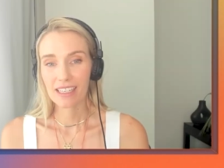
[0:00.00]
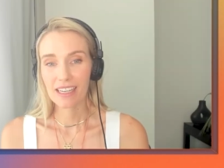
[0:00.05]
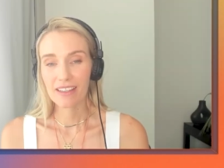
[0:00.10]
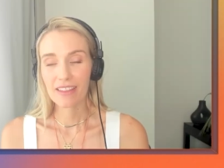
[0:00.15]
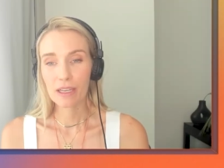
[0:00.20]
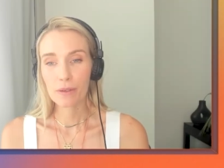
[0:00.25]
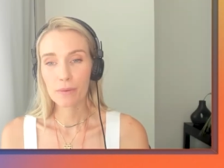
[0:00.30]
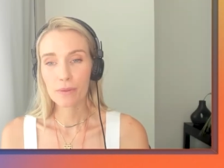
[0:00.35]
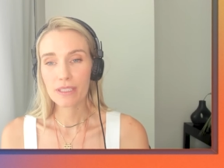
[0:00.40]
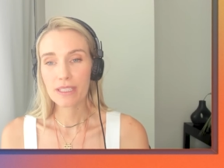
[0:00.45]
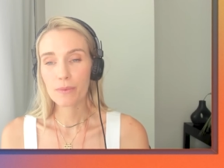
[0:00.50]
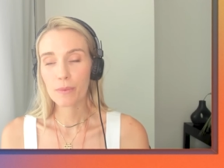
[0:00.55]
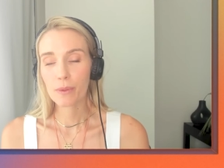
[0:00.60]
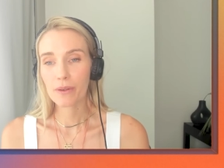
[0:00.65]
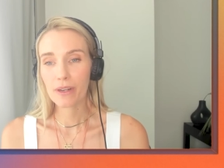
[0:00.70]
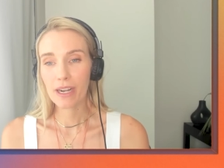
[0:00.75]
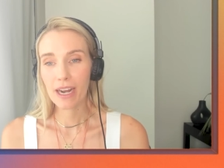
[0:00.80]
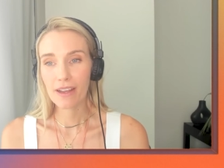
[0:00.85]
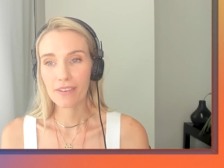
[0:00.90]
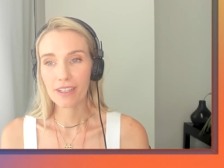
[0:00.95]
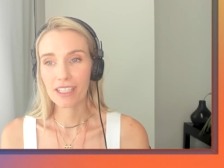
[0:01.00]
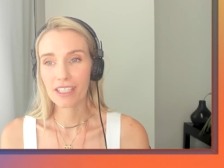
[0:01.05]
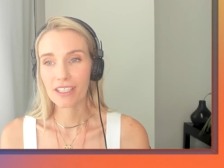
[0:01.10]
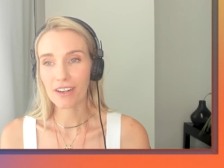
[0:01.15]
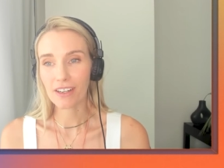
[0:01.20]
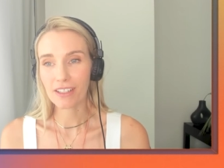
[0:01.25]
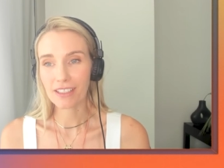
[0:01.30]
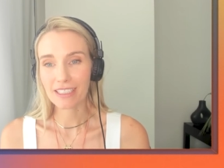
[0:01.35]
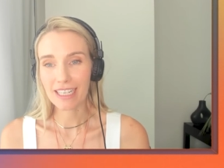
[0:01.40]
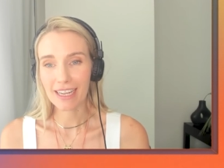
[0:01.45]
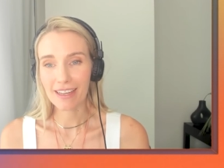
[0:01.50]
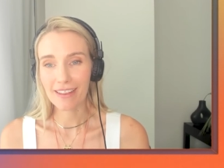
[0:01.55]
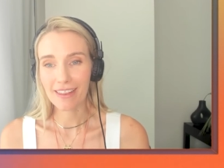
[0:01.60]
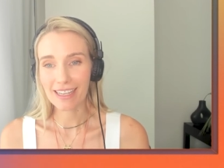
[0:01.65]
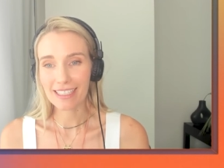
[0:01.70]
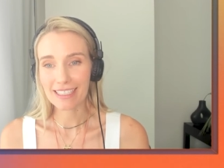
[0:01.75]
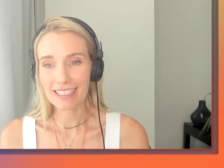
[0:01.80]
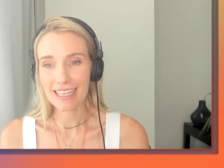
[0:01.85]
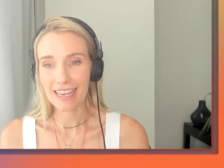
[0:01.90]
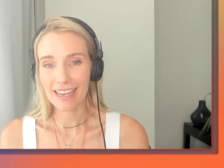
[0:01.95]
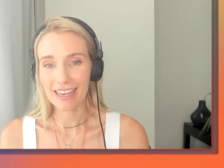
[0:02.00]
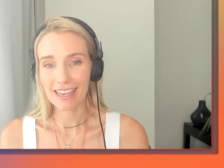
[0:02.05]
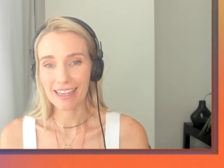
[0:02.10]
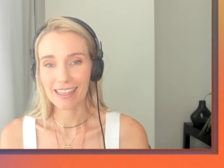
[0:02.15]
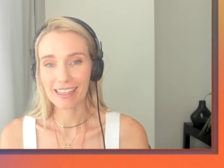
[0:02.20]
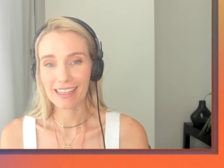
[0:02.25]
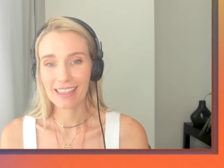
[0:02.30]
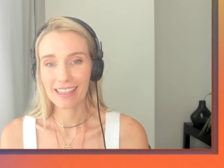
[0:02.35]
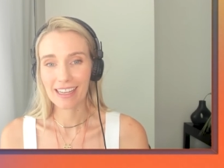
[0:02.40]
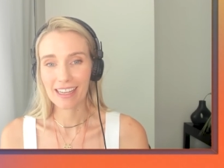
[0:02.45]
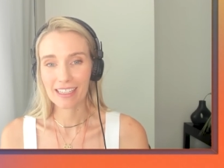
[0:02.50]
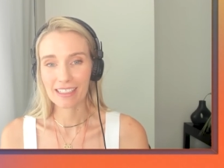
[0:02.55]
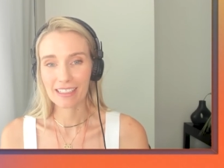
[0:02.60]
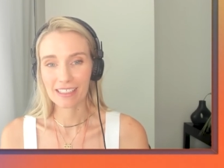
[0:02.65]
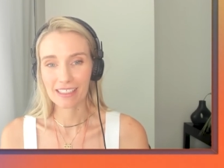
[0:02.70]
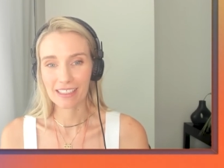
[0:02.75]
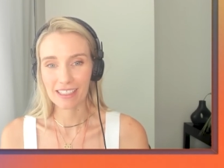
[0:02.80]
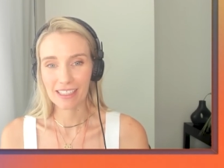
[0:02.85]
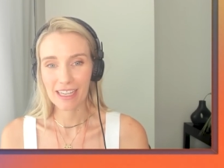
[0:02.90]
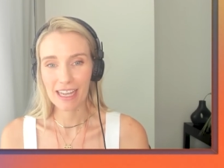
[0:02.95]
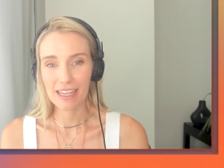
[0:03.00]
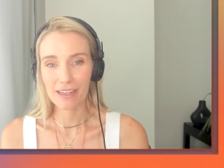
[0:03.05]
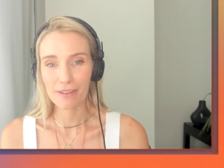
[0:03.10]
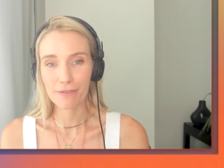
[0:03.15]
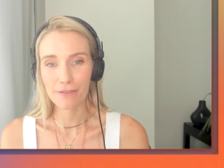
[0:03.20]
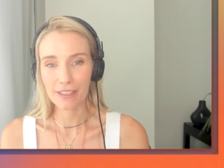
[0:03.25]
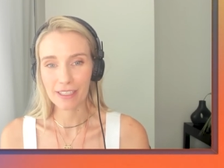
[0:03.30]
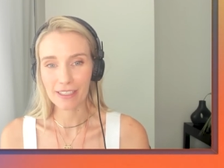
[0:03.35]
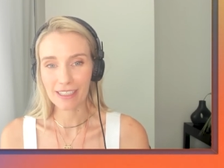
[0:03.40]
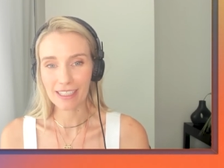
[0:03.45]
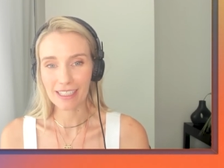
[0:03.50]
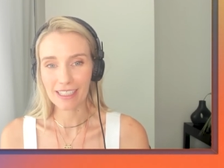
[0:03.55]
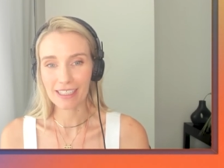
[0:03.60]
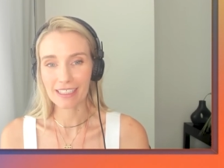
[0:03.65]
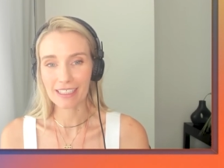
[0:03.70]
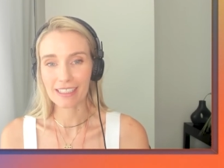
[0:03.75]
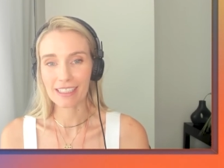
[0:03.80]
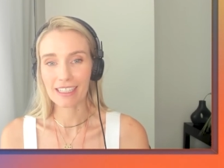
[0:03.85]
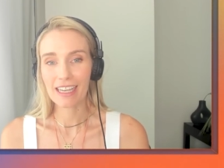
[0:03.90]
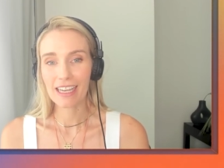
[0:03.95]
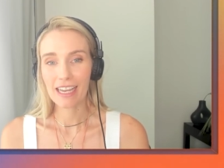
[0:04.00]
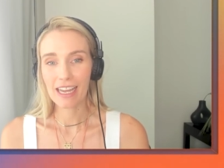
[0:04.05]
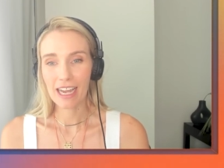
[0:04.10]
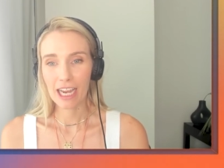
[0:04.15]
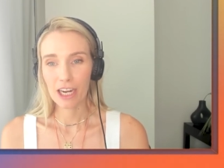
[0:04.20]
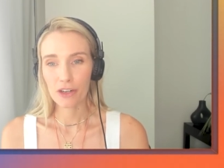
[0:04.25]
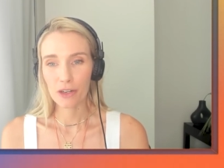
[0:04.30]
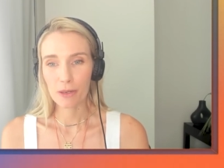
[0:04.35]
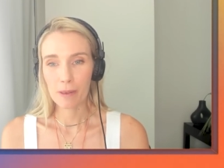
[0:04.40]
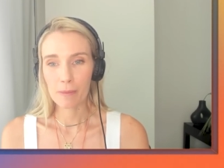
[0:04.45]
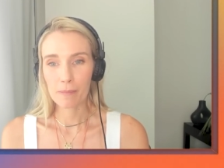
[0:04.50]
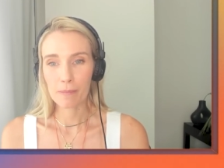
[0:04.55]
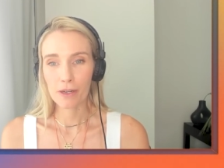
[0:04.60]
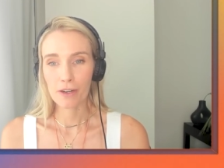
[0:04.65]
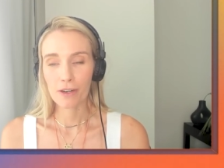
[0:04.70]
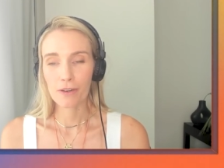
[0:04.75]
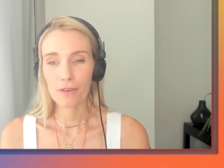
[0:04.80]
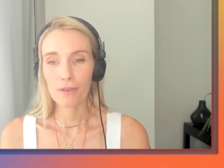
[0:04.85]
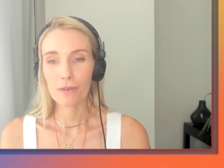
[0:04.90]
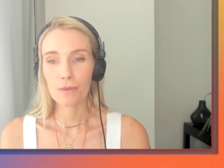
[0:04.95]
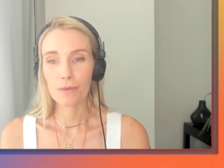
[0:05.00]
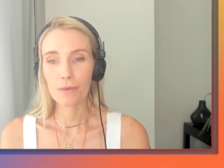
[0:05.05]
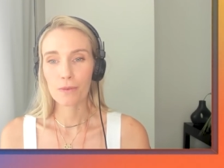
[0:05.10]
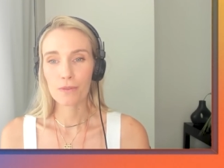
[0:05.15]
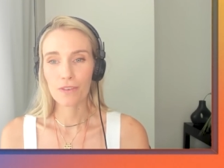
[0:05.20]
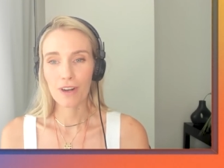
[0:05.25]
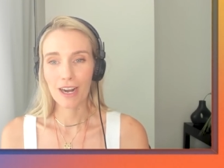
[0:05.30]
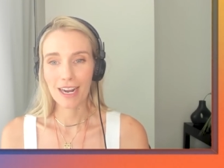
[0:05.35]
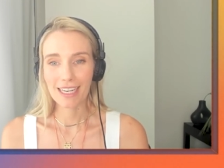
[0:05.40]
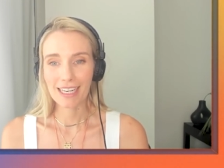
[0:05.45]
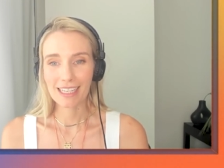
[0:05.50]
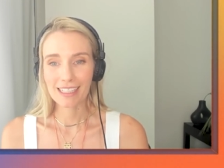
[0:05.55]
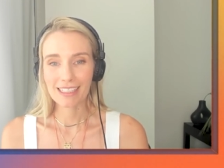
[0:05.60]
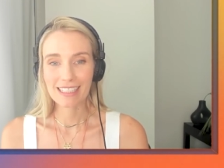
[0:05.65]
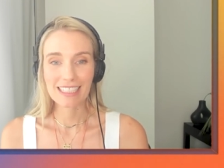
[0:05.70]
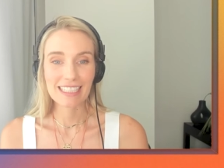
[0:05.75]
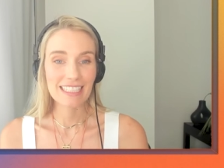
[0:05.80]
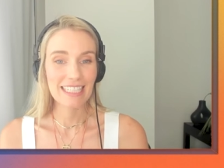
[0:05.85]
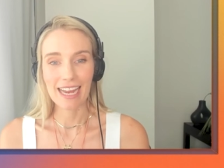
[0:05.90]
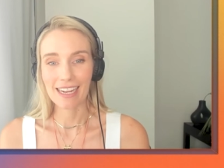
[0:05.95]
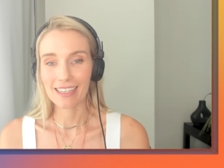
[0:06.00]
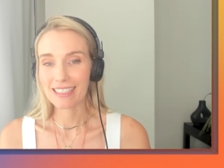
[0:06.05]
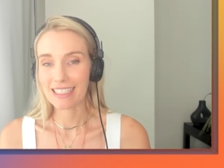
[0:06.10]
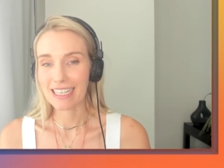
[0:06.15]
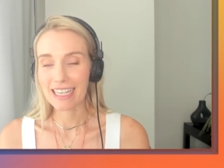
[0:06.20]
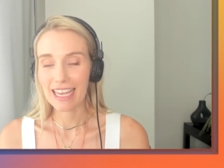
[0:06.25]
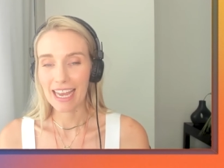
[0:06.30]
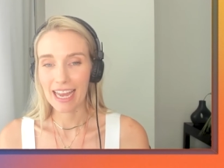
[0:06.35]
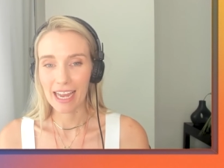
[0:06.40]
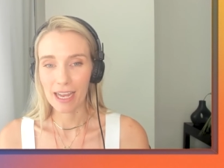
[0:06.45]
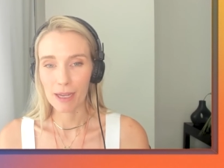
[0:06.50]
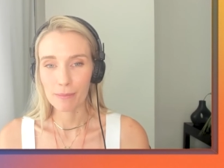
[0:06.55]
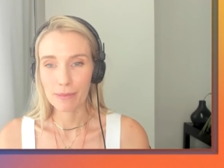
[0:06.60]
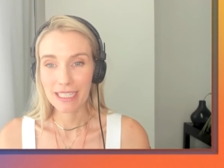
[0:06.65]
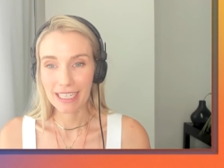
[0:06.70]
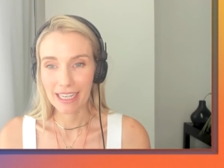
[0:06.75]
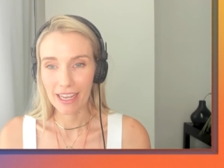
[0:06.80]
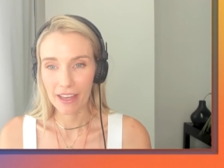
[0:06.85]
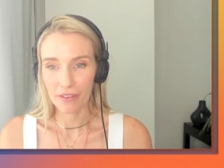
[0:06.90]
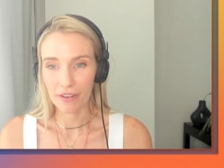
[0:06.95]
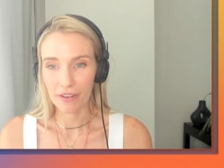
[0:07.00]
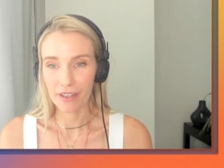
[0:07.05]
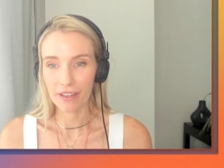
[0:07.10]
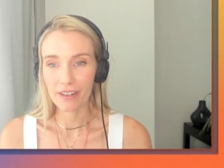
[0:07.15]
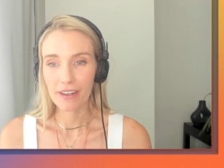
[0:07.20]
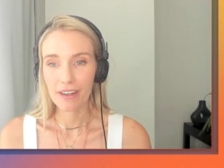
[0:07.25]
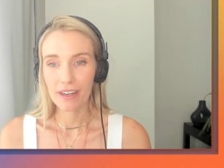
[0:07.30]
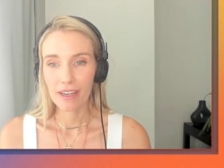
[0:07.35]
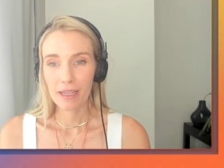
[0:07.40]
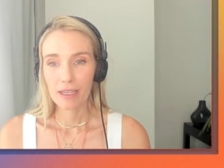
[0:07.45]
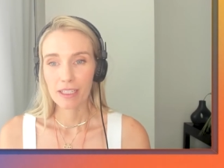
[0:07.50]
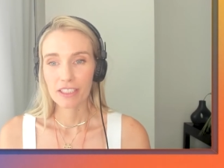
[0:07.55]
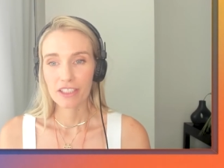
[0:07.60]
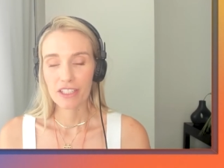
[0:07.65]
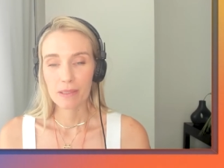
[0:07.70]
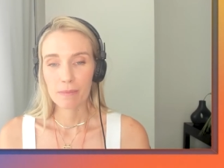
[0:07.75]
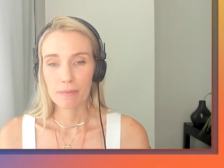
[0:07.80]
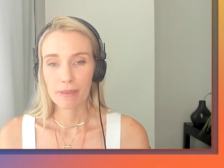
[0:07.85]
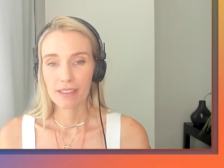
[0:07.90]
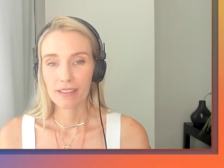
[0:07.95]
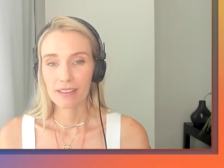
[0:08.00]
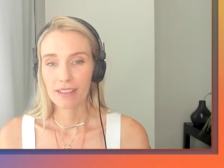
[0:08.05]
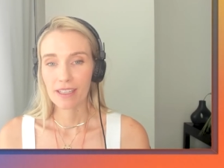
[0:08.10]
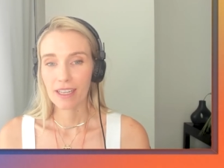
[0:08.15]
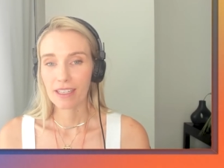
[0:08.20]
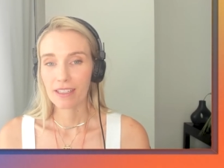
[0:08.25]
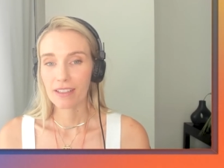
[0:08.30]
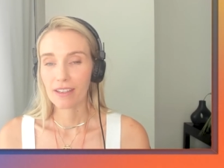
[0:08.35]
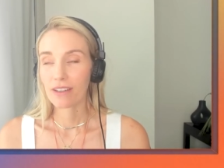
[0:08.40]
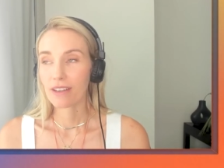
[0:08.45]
and that was we were having a dark day that day and and feeling i remember riding in the taxi cab together just being like